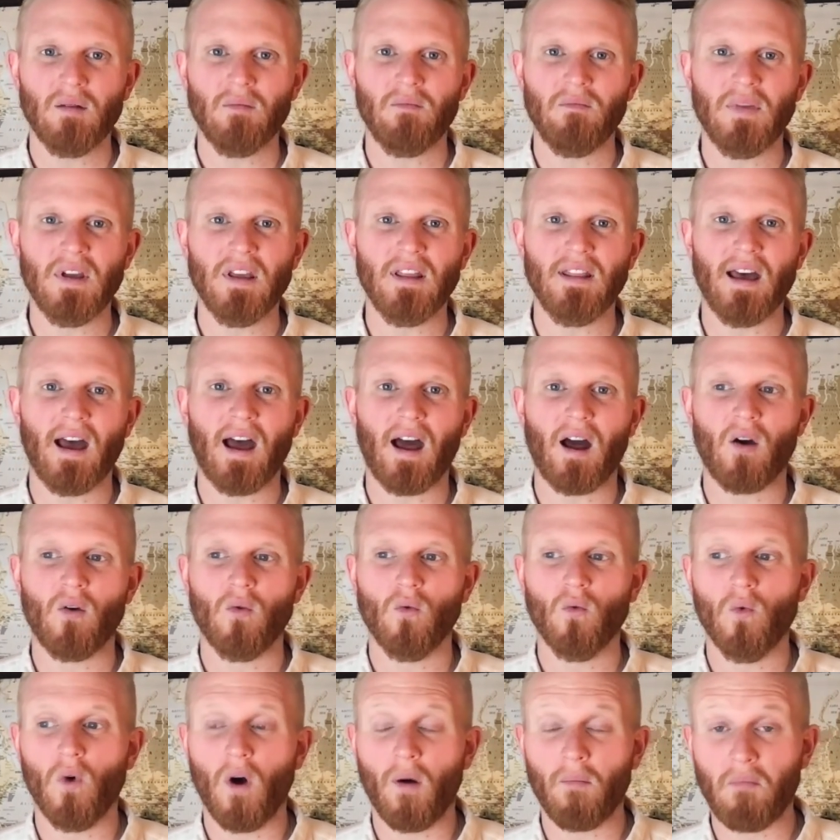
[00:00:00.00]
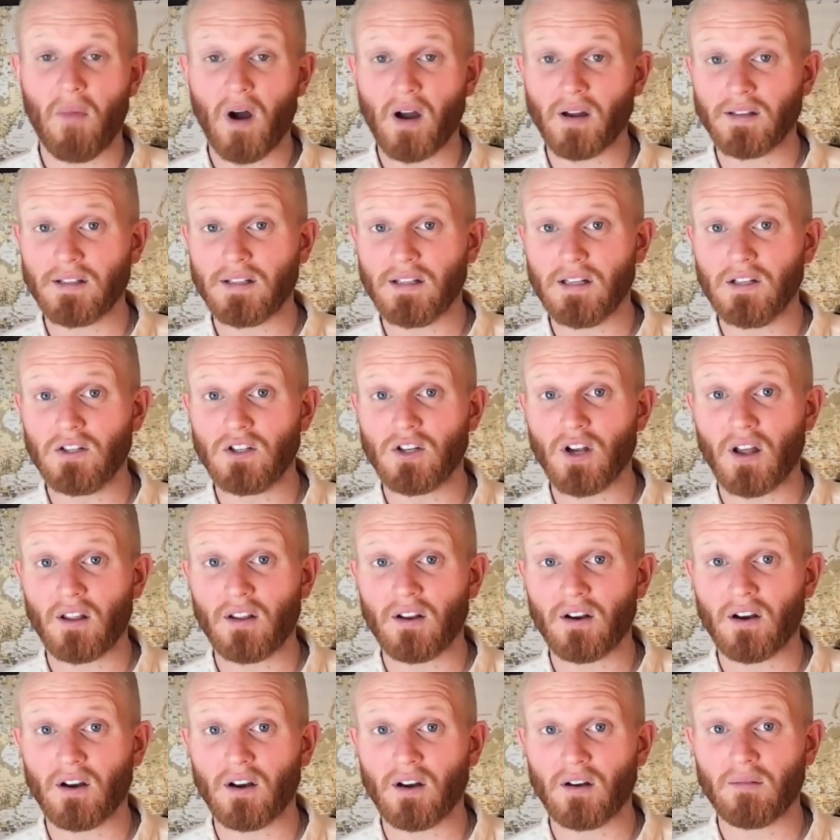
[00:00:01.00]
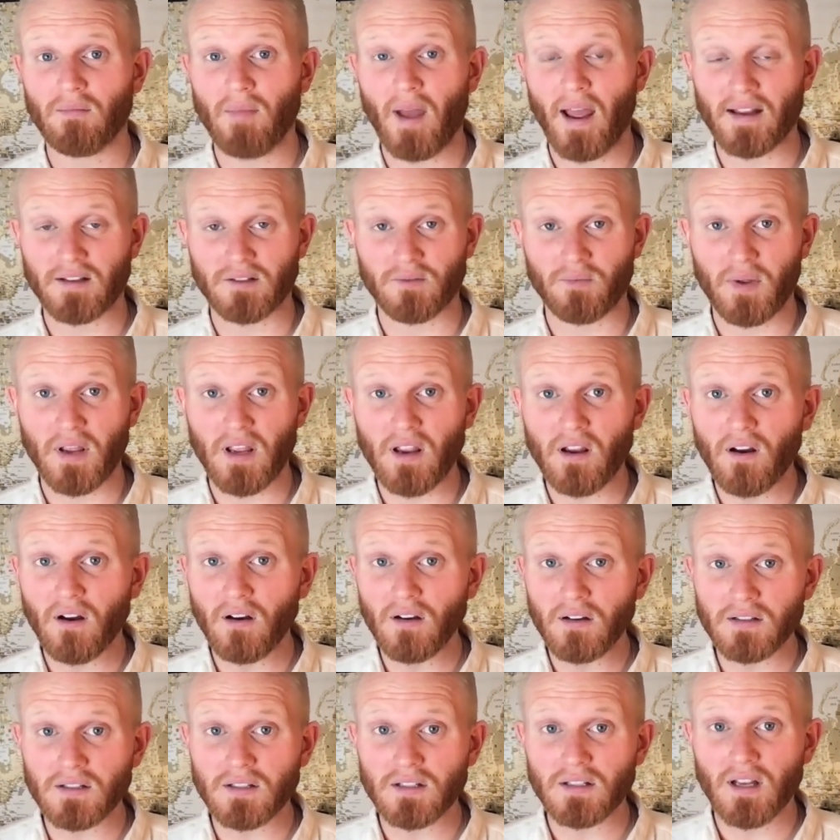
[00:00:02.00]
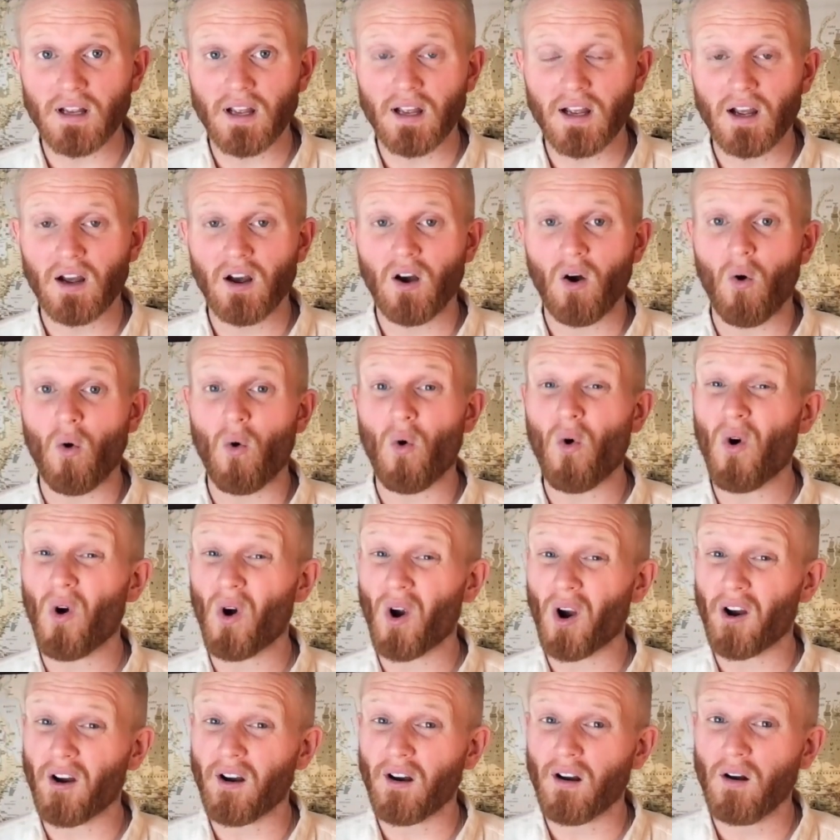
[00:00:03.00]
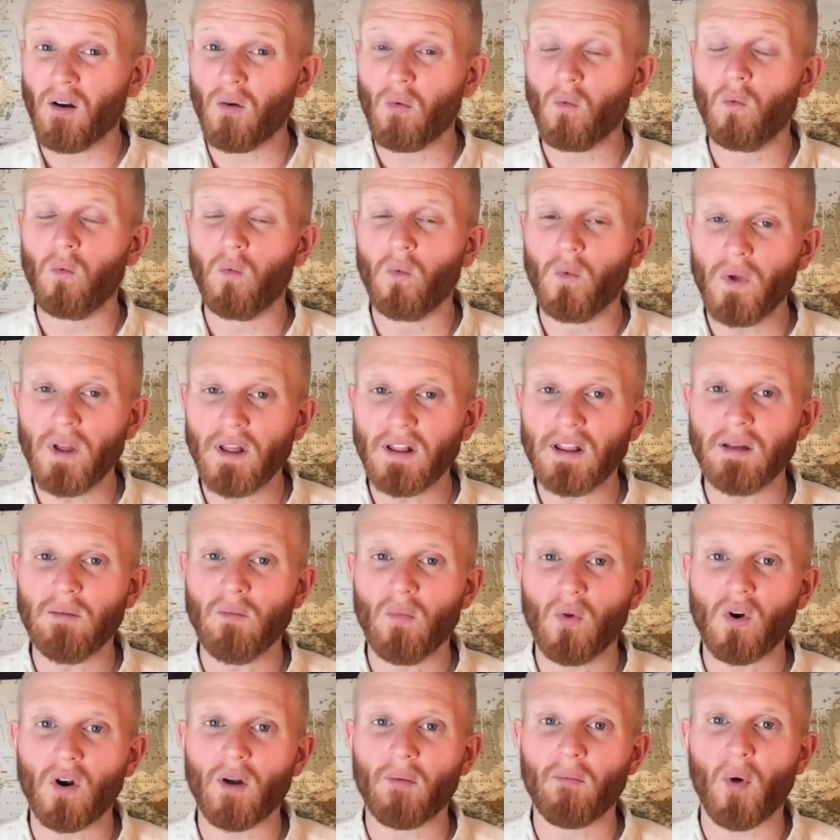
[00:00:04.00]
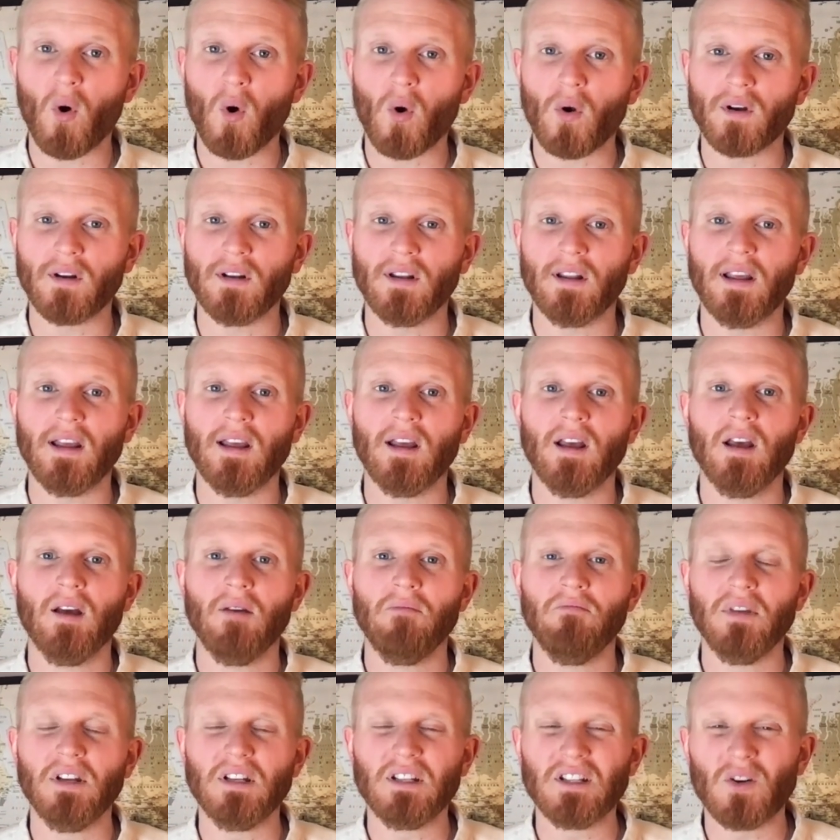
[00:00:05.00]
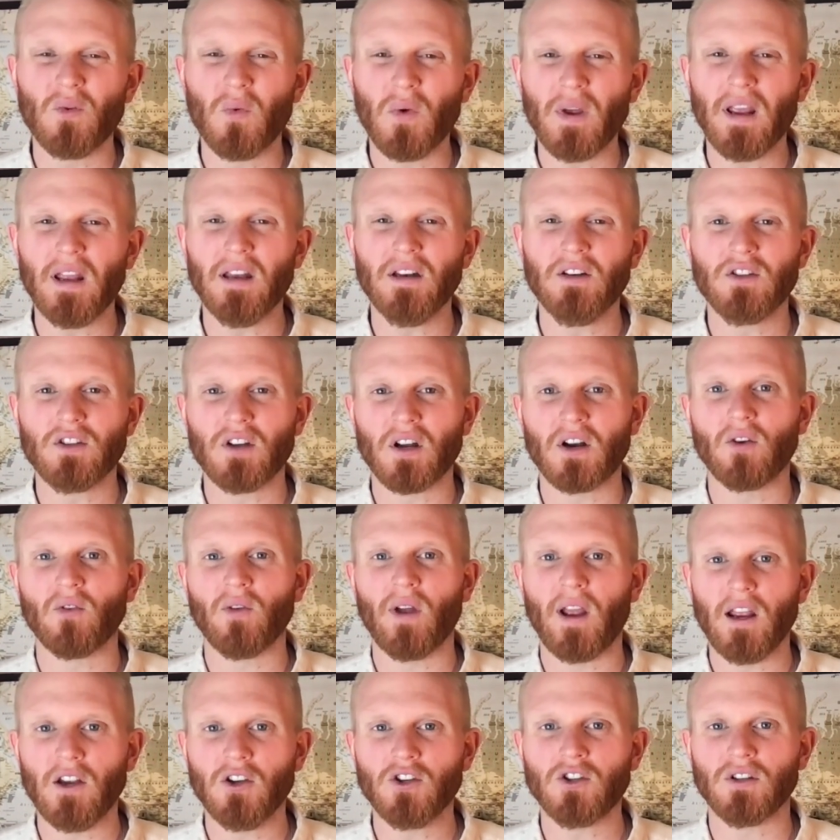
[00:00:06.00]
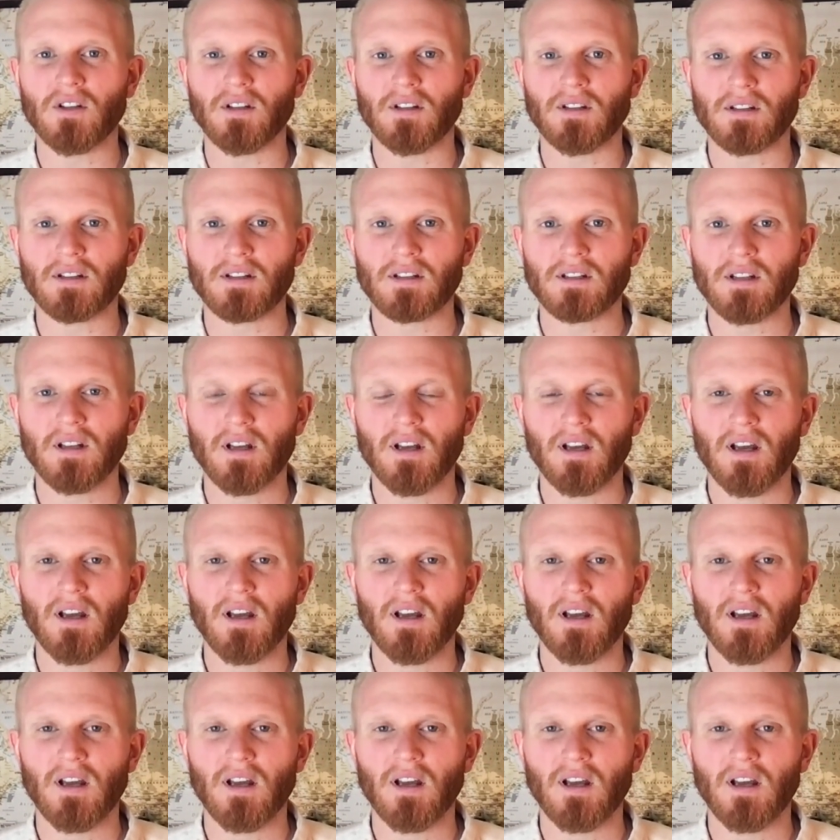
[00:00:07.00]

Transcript: be that amongst each other as peers, or really more importantly, between generations.